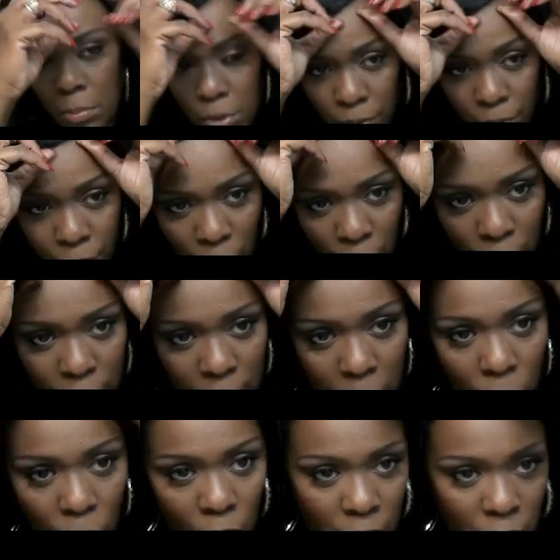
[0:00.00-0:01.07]
But first
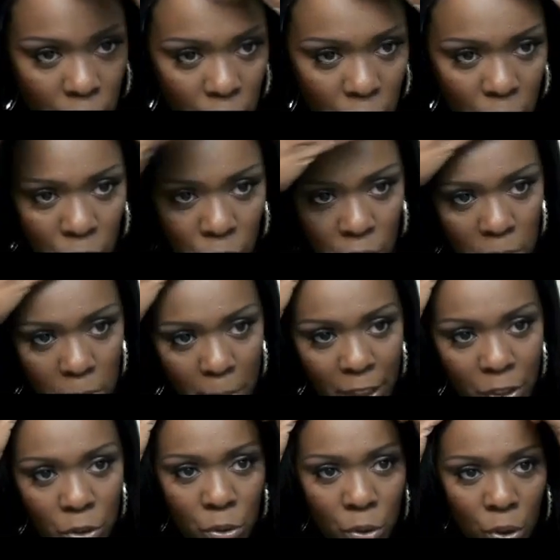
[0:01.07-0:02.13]
I'm going to just
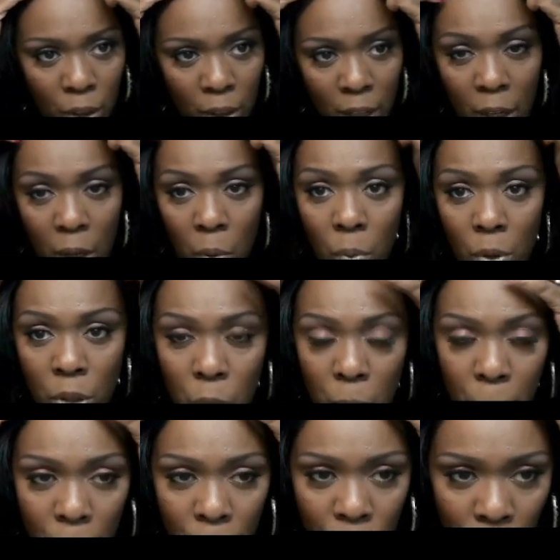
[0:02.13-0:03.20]
make sure when you
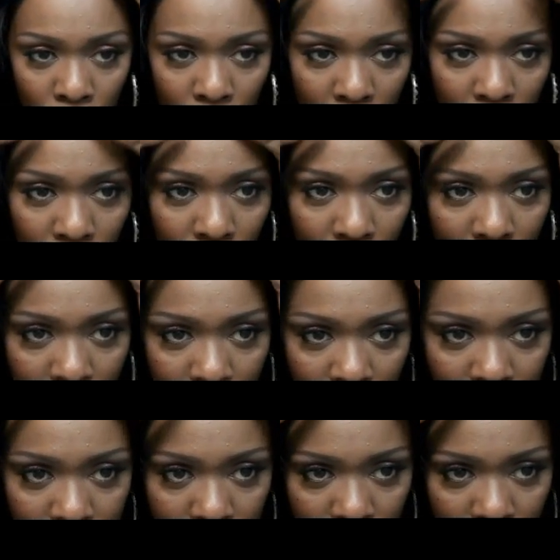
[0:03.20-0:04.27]
put your wig on
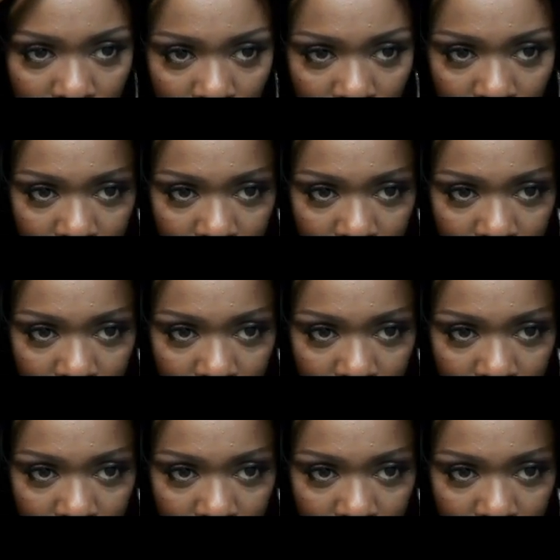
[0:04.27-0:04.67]
that the